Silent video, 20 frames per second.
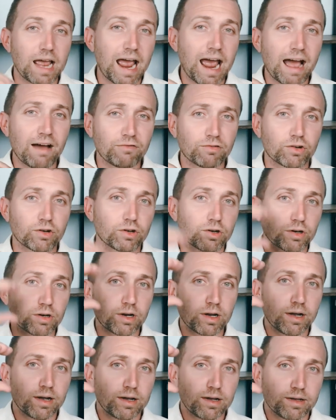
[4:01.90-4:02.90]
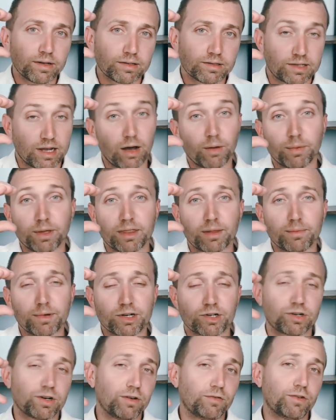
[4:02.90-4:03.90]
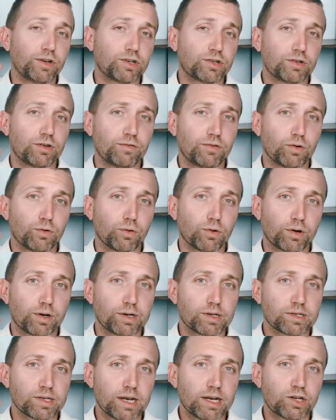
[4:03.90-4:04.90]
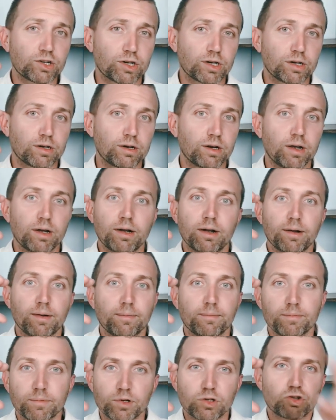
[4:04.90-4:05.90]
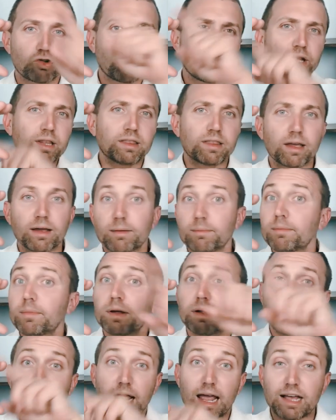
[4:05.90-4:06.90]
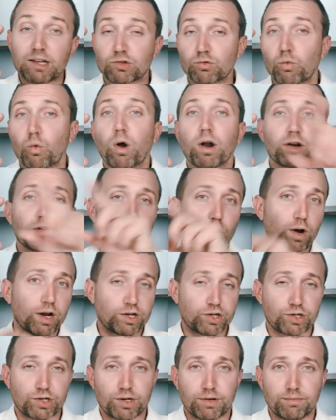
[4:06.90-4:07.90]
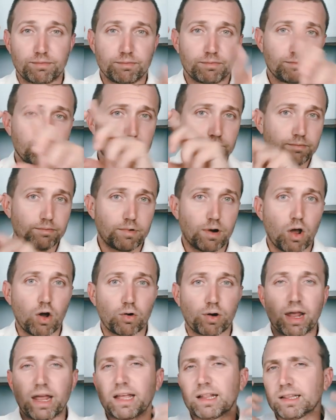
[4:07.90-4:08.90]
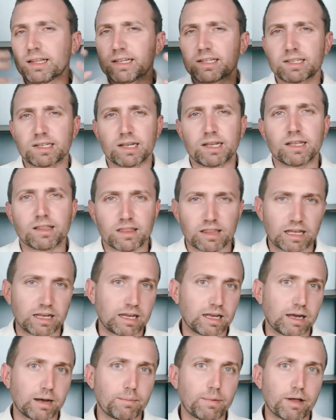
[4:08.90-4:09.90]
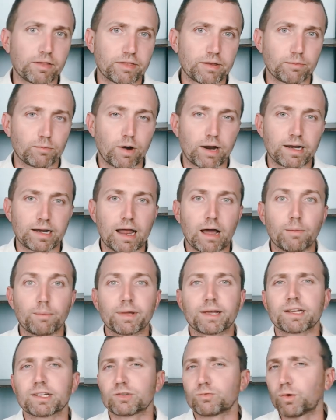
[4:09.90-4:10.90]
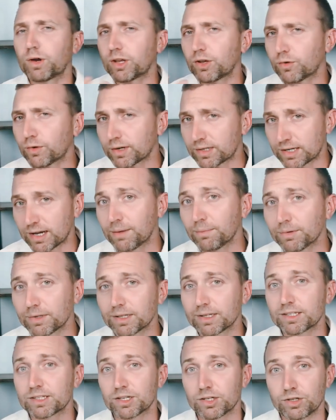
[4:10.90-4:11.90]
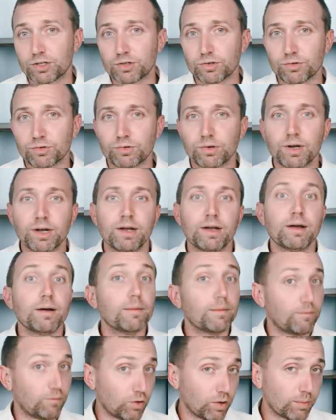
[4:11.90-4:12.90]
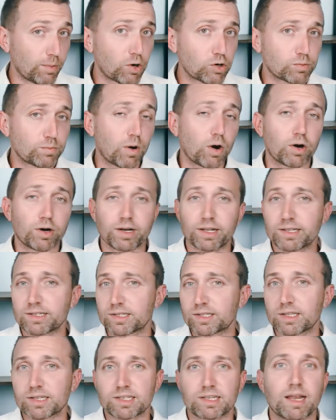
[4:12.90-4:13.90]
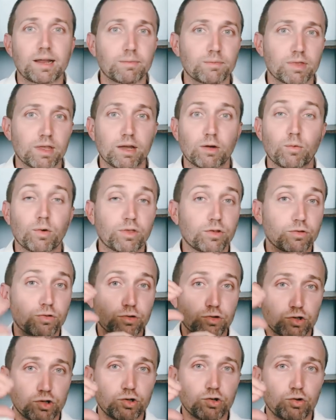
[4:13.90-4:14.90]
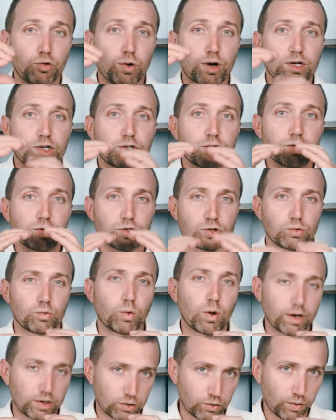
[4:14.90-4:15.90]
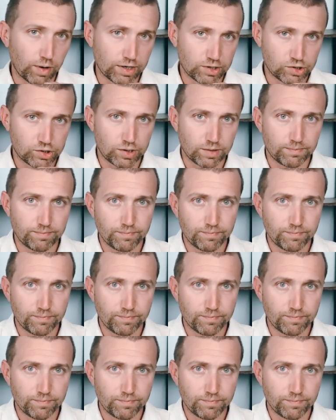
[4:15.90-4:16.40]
after tell me the mission and vision of your organization, treat them as one question. Okay, at least in thinking about them right now, because what you're attempting to do for the most part is the same thing, whether they're 2 questions or 1 question.